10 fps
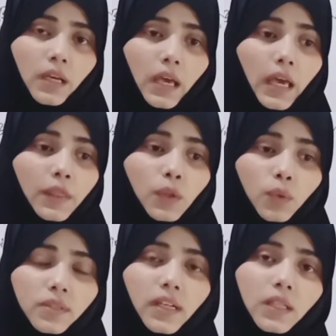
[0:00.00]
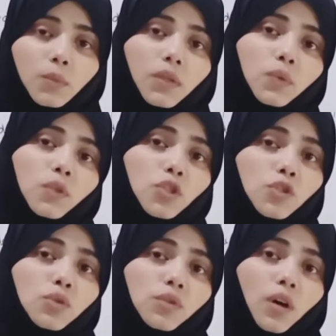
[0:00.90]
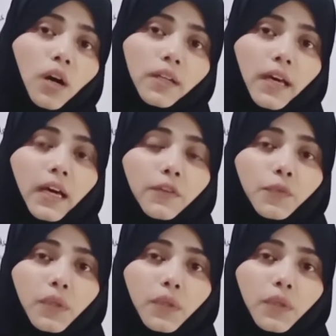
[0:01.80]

And those animals which do not have